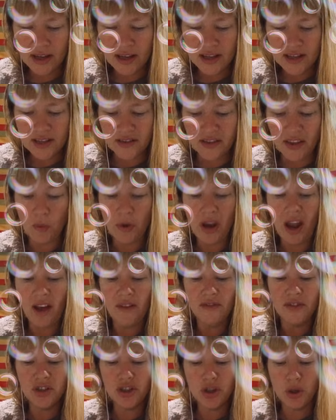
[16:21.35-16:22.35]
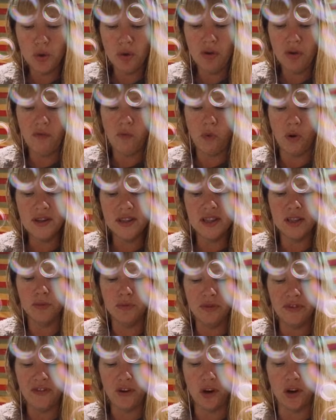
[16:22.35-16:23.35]
So then we have the Two of Wands in
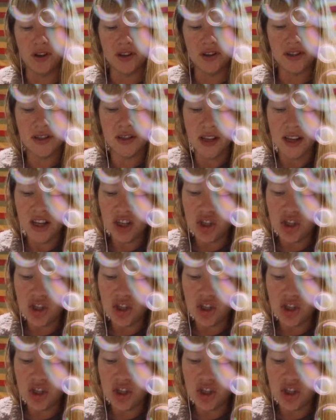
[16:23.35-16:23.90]
reverse.